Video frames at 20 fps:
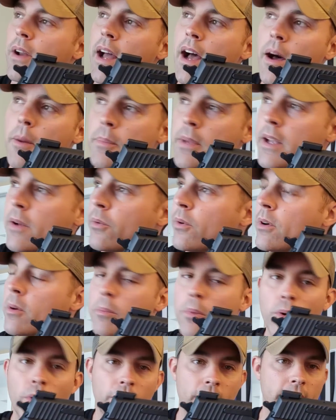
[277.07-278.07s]
out being real
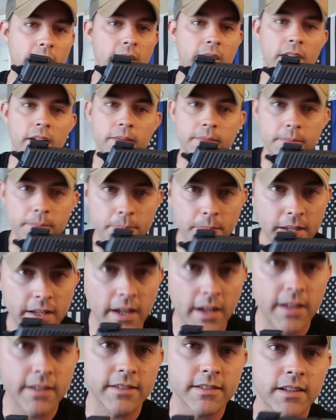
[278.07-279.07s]
boring here
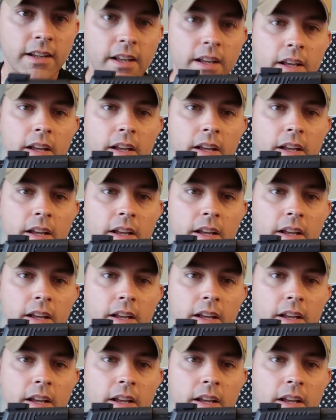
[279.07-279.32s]
because